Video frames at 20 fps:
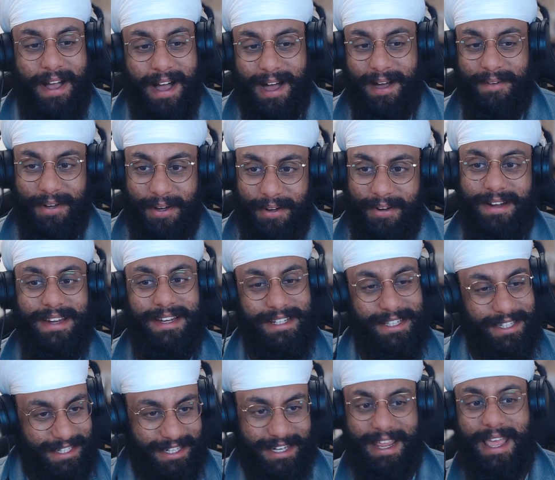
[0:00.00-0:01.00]
up only
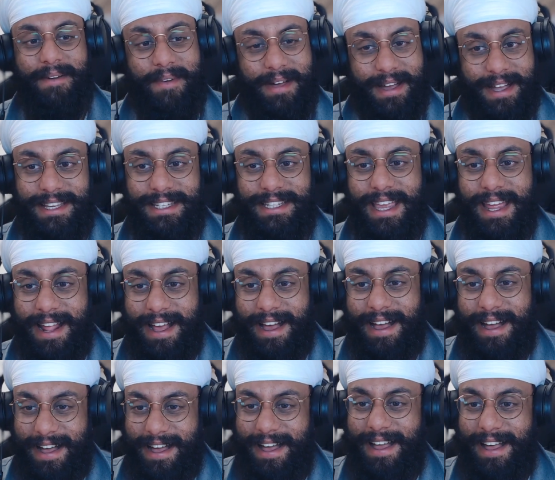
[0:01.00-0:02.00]
just to get my
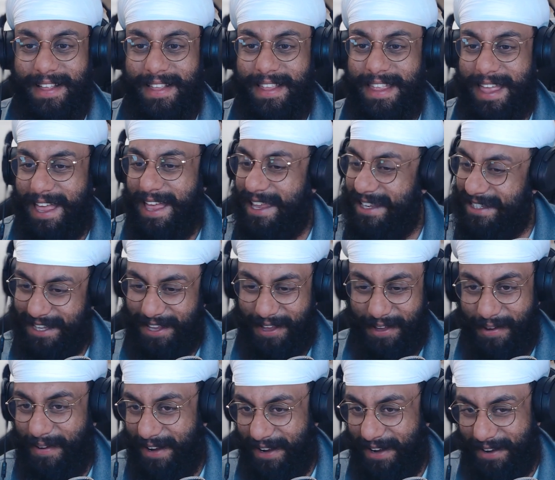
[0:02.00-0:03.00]
cachera. That's the
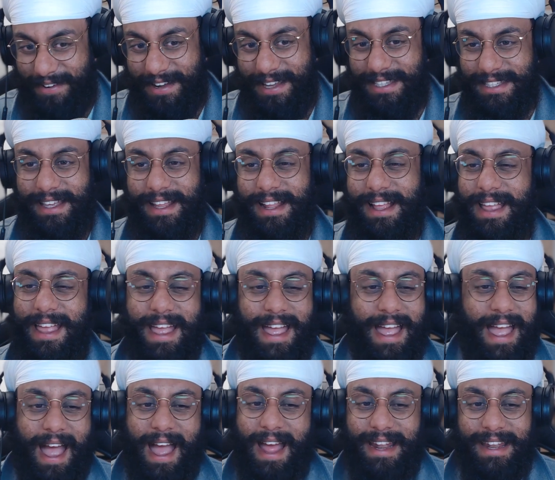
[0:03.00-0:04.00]
oh. only mm. reason.
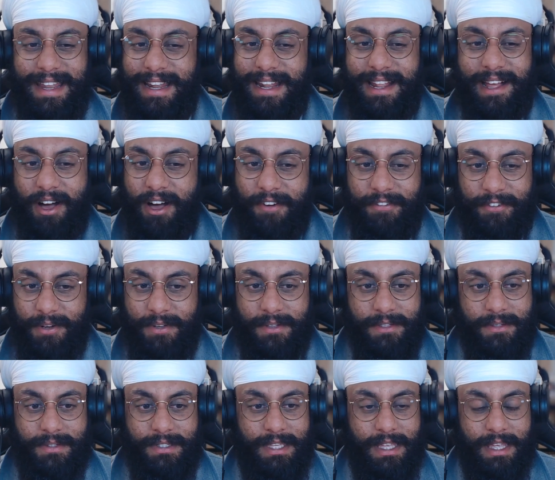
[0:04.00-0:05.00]
And Nina
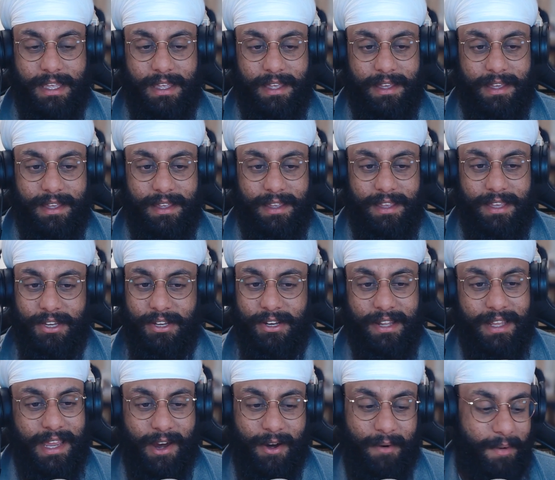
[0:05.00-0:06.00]
afterwards was saying, you
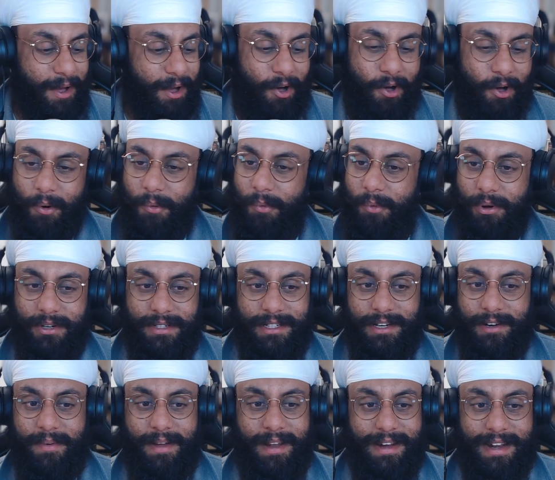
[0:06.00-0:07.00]
didn't care about hot
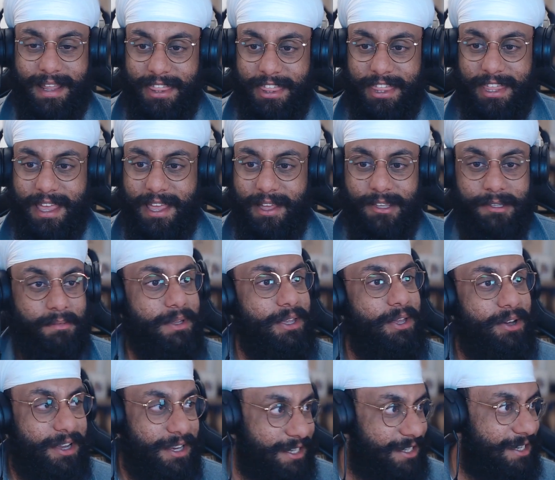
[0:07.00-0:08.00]
water, about nothing else, but
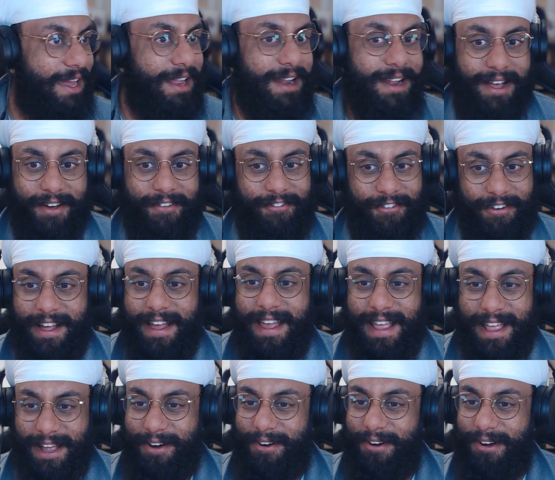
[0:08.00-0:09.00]
your cachera
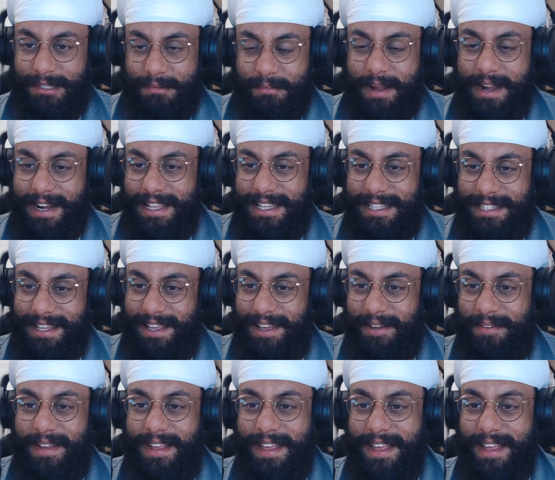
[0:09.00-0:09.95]
flying across Banisab.